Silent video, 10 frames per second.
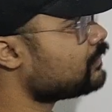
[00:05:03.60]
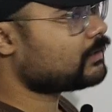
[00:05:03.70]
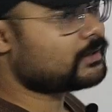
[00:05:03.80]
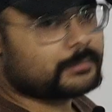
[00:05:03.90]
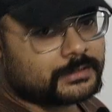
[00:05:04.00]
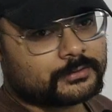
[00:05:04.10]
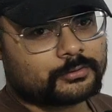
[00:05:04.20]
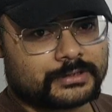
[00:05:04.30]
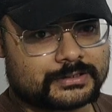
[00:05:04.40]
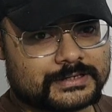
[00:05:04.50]
in the
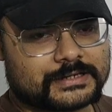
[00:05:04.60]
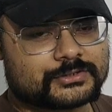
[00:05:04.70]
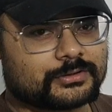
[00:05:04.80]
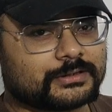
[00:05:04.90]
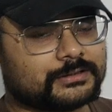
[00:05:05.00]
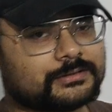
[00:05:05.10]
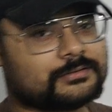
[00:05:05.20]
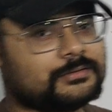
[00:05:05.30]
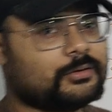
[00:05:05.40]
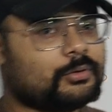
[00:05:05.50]
combinatorics actually.